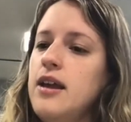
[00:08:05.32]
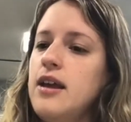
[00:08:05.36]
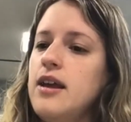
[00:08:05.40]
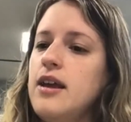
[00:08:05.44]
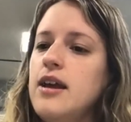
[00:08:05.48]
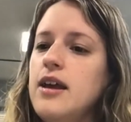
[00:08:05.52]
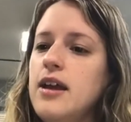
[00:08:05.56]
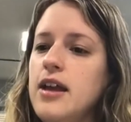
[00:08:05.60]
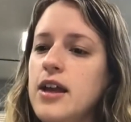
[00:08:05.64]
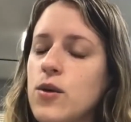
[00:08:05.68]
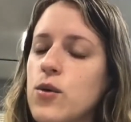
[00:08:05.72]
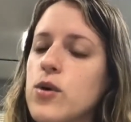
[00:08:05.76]

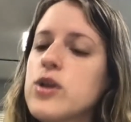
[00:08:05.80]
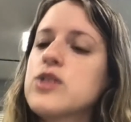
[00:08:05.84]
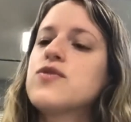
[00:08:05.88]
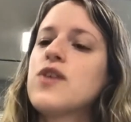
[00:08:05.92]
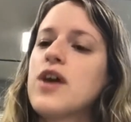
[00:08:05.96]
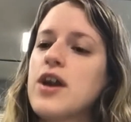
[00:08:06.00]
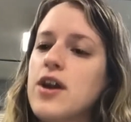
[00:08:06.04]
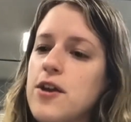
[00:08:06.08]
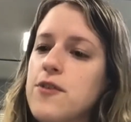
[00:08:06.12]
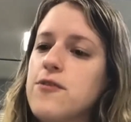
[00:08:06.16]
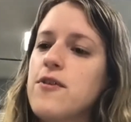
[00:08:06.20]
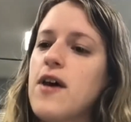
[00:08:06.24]
it was
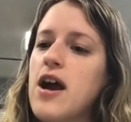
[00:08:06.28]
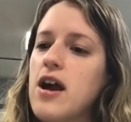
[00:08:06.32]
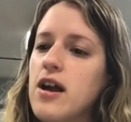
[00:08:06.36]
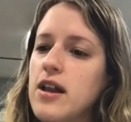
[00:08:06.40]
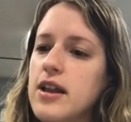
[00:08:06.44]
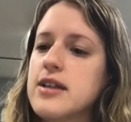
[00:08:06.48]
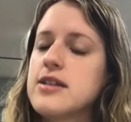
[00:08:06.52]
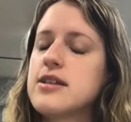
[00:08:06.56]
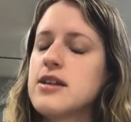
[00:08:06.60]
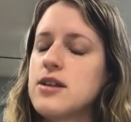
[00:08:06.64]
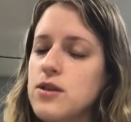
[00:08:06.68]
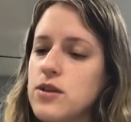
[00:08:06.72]
very
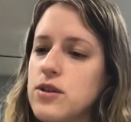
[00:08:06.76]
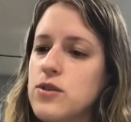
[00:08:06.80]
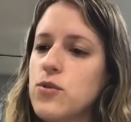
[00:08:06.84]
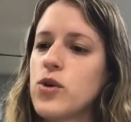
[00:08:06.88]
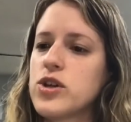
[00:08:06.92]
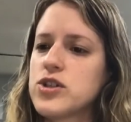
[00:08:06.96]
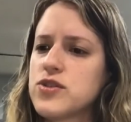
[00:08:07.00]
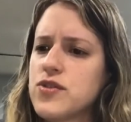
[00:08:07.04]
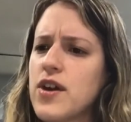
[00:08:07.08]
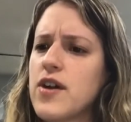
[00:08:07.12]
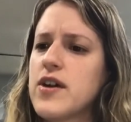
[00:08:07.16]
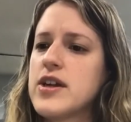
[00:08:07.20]
violent, and it
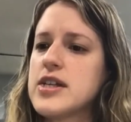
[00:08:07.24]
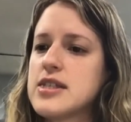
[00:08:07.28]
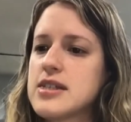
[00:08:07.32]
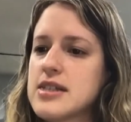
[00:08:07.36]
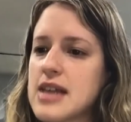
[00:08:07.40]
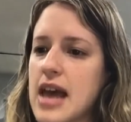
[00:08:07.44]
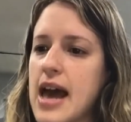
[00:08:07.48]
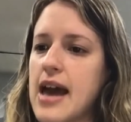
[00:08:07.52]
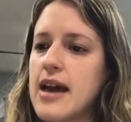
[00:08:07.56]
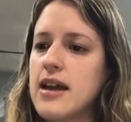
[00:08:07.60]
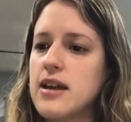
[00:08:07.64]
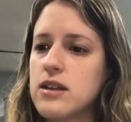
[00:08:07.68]
was very
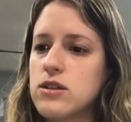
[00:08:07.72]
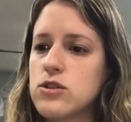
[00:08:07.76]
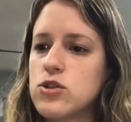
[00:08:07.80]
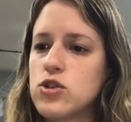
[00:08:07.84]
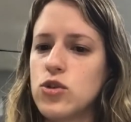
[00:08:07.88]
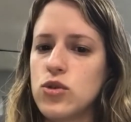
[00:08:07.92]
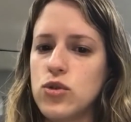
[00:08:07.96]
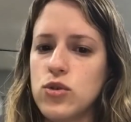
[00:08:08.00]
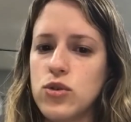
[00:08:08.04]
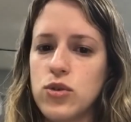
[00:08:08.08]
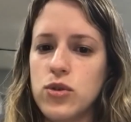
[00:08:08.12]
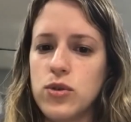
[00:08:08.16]
sad
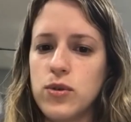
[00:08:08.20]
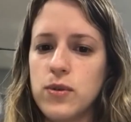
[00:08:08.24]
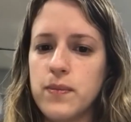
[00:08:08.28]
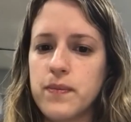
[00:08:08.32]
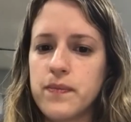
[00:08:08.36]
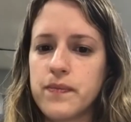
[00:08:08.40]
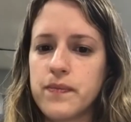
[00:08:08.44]
to